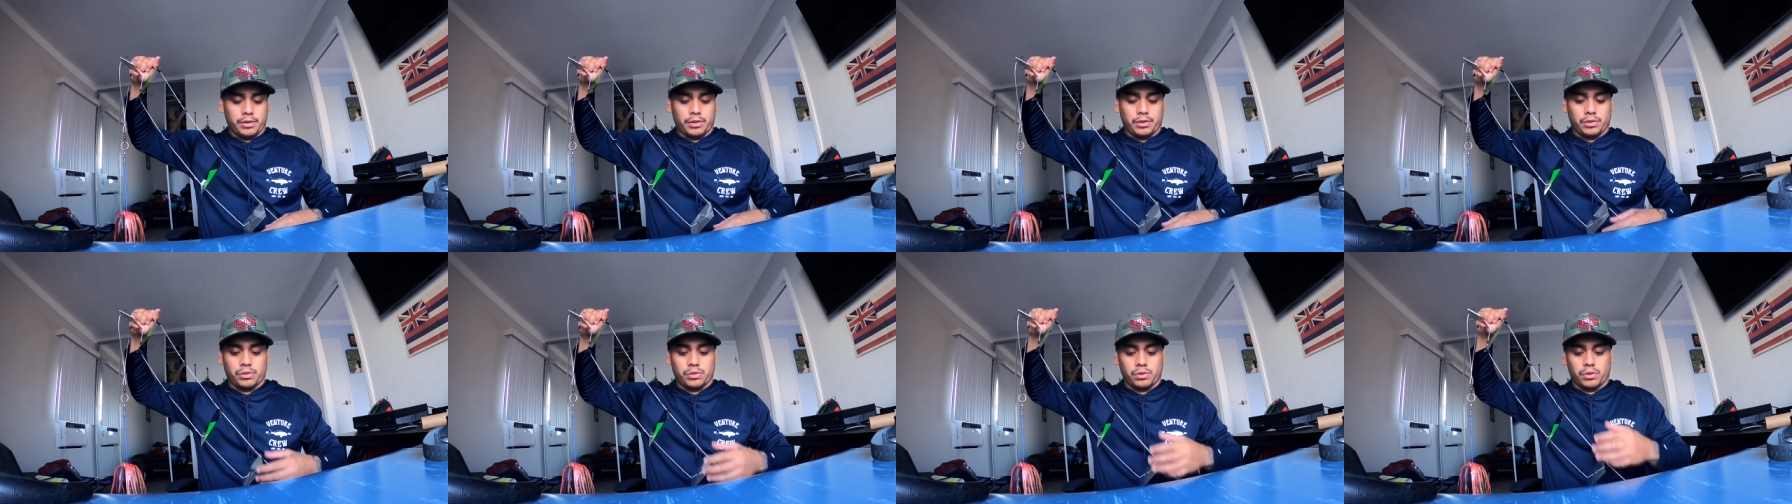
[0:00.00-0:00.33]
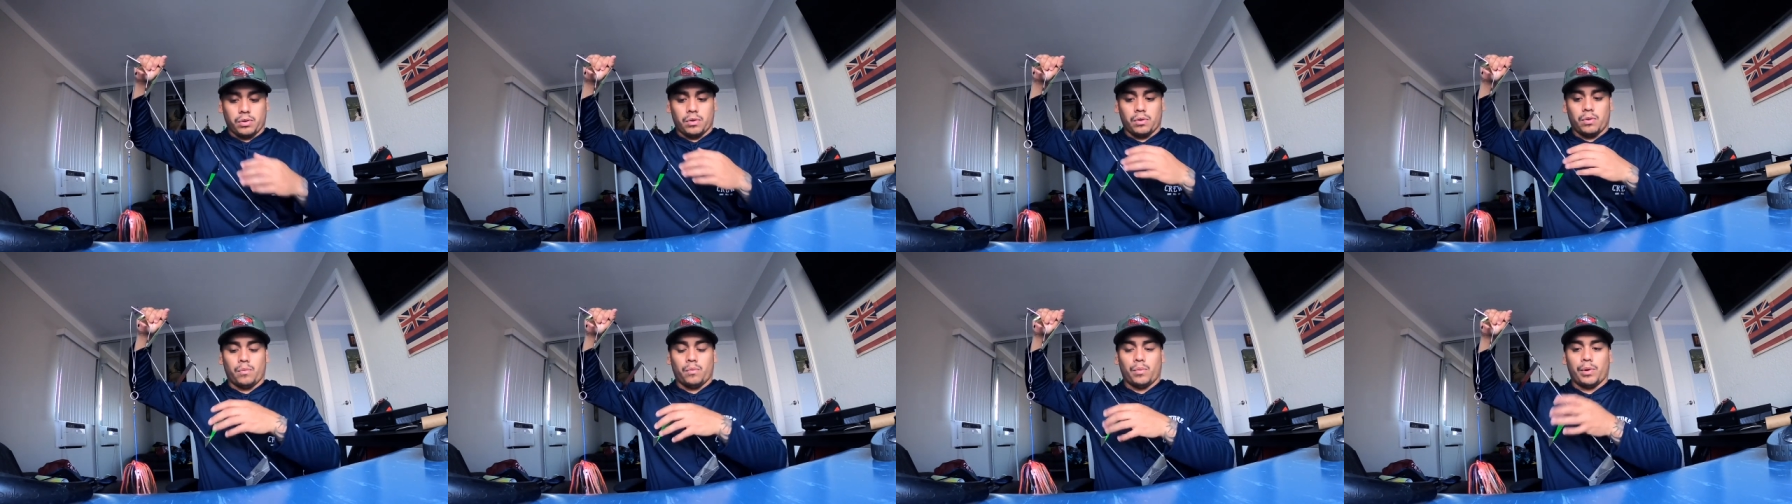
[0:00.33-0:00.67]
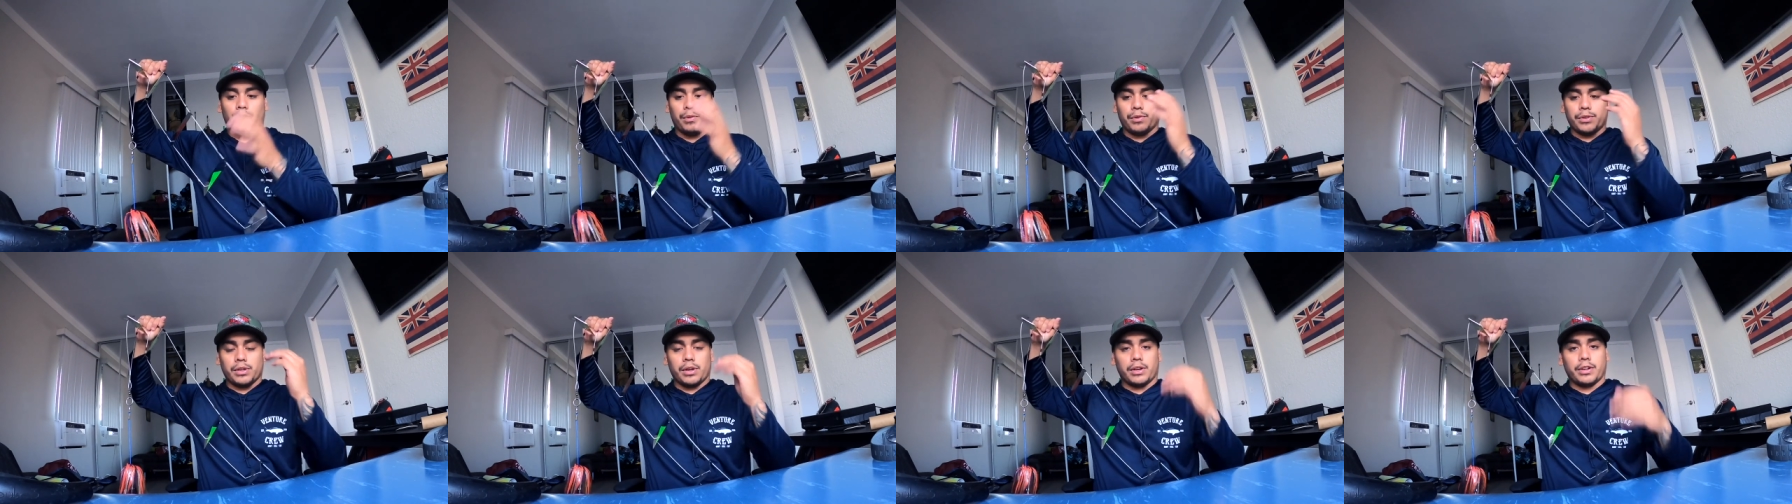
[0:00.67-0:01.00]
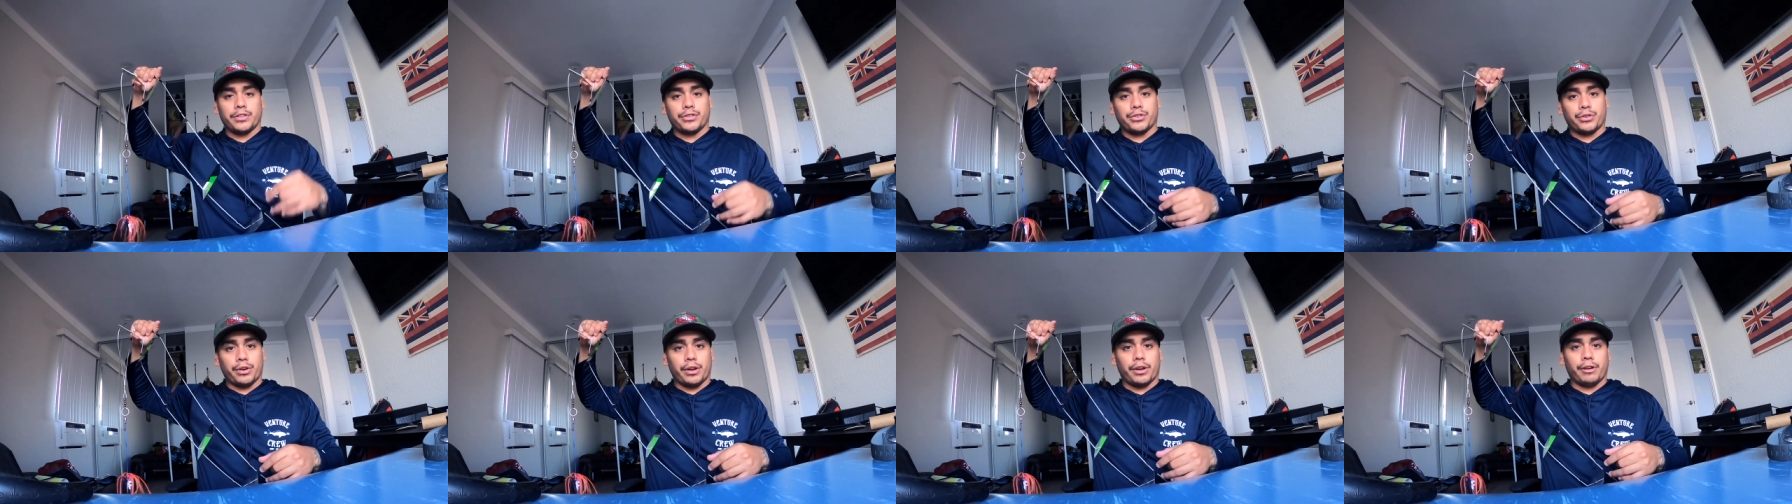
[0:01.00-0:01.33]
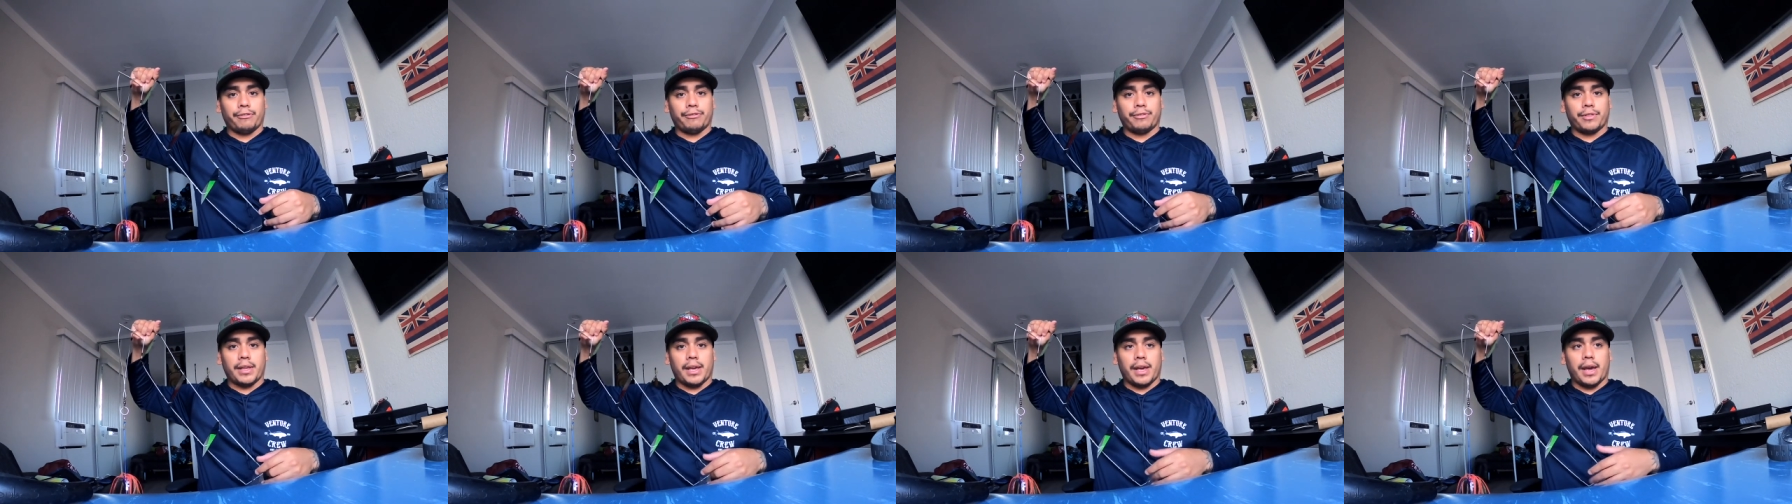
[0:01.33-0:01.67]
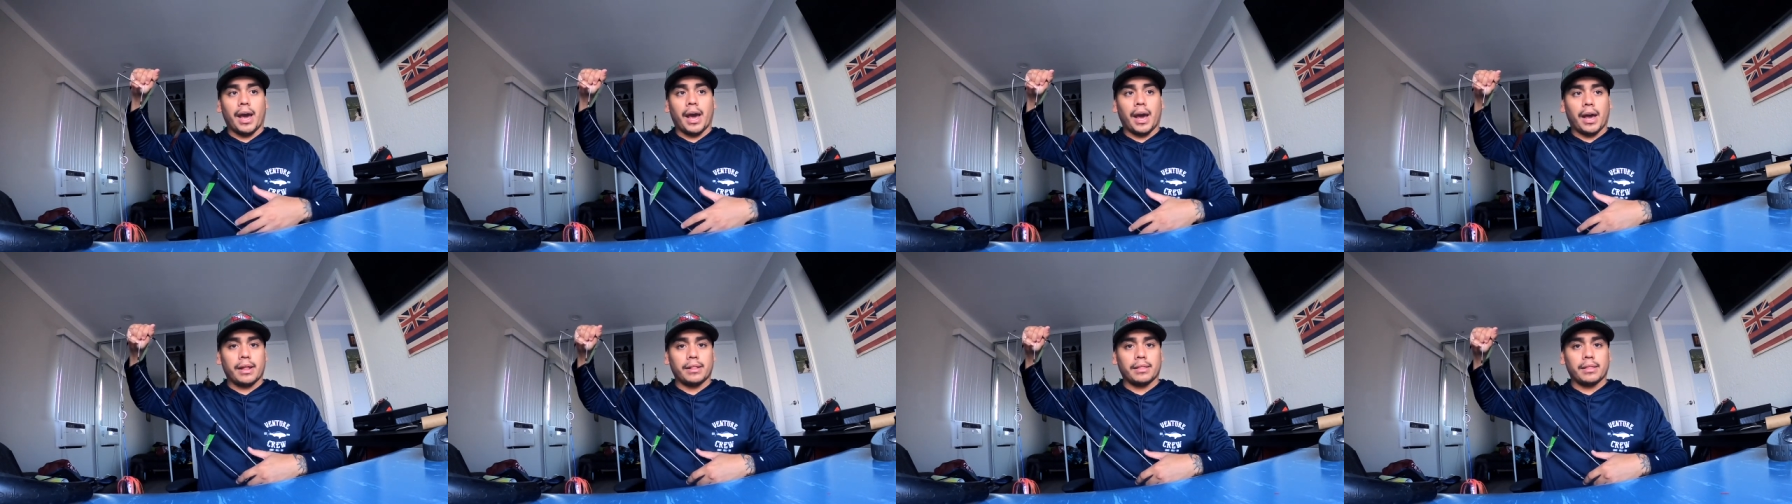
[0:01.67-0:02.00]
So we was on a drift,
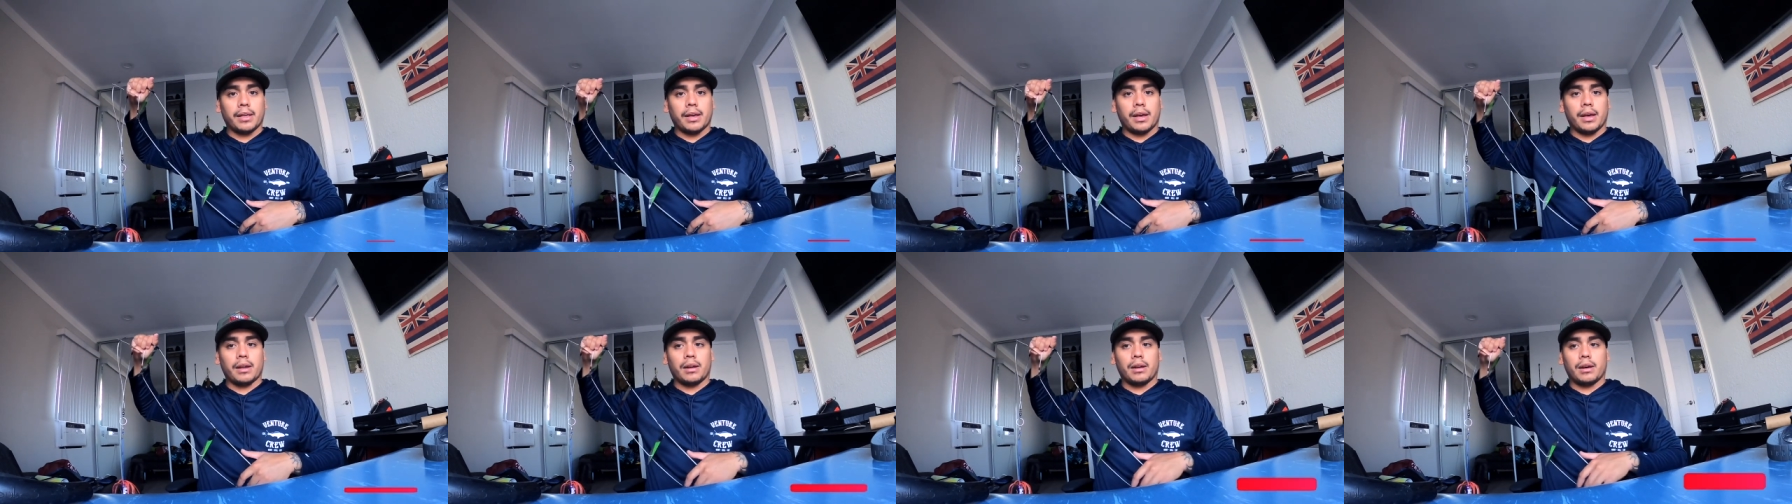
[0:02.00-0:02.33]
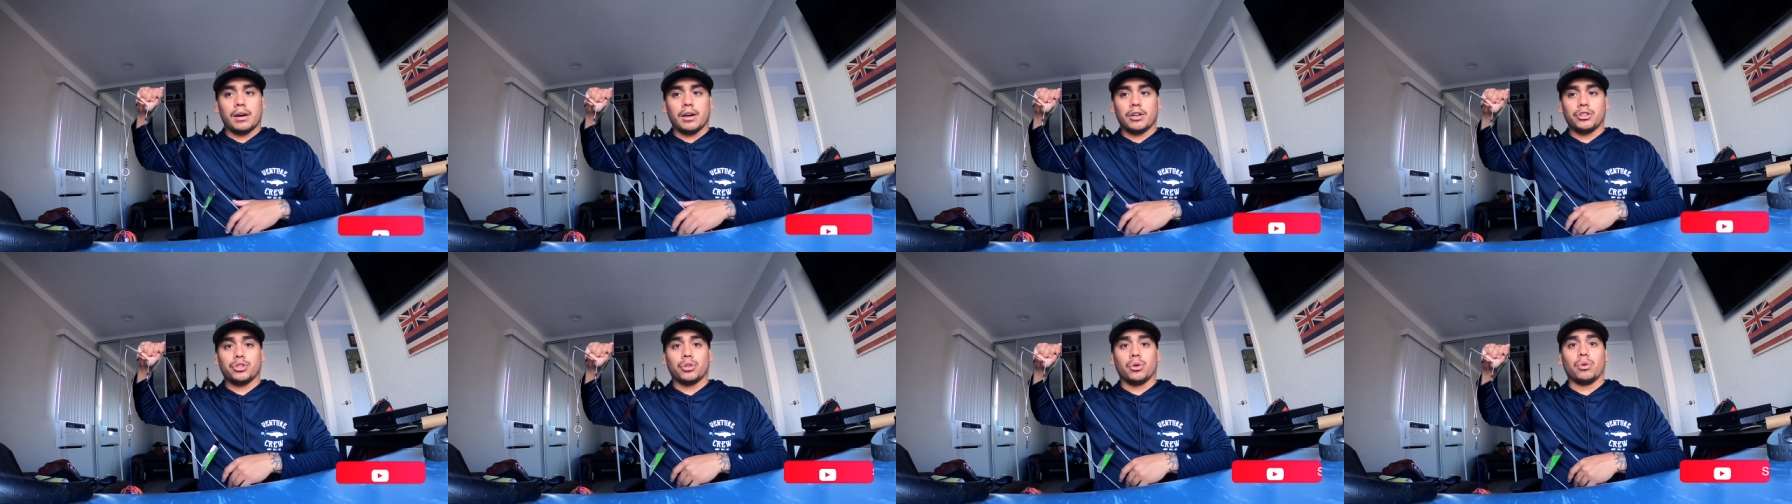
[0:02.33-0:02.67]
and then uh,